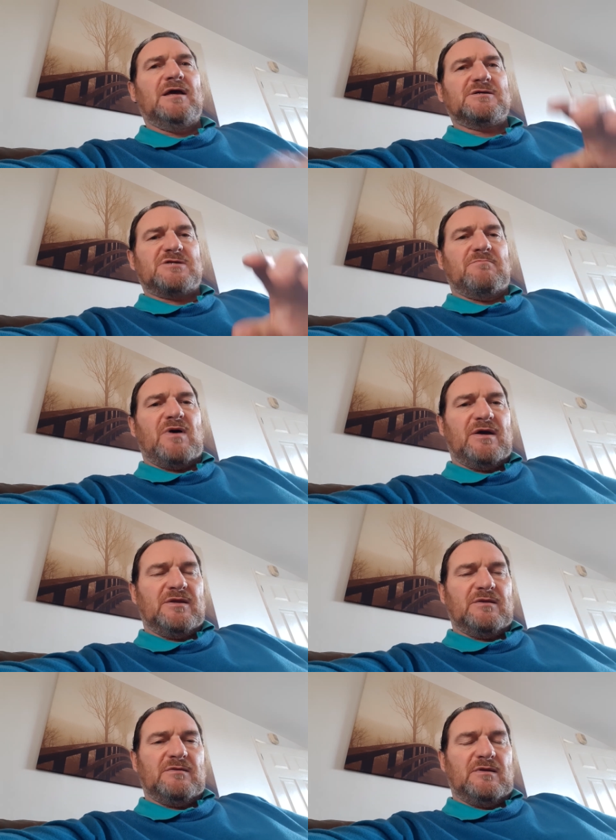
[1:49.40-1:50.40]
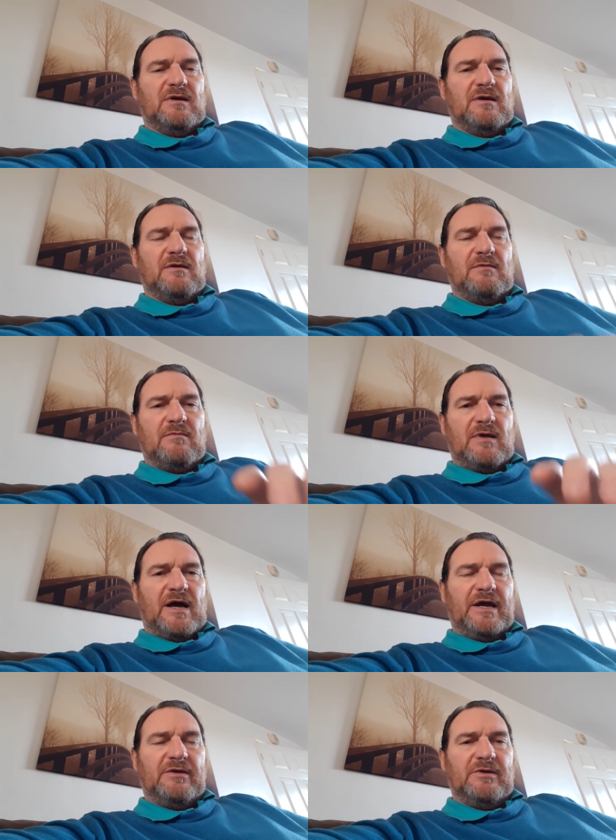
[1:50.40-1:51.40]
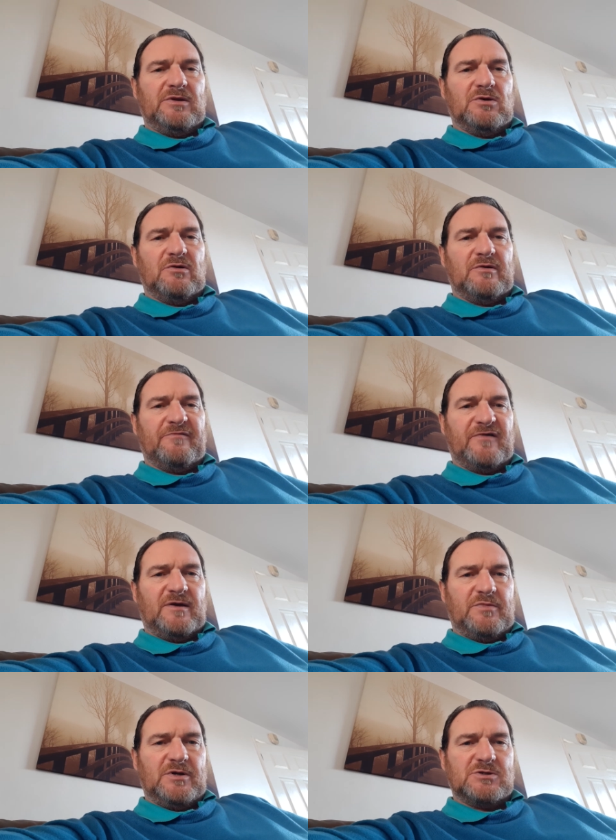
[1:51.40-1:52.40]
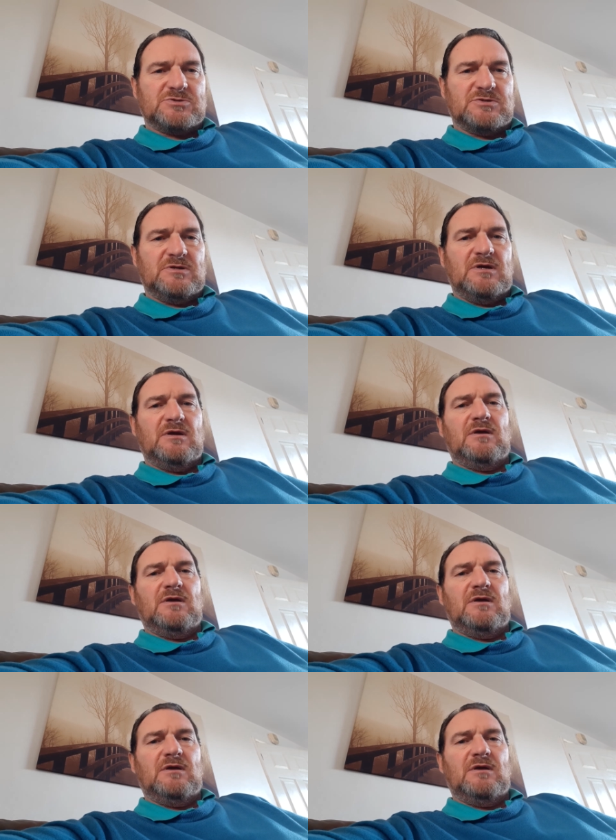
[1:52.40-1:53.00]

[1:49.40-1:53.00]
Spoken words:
Saying by higher your vibration,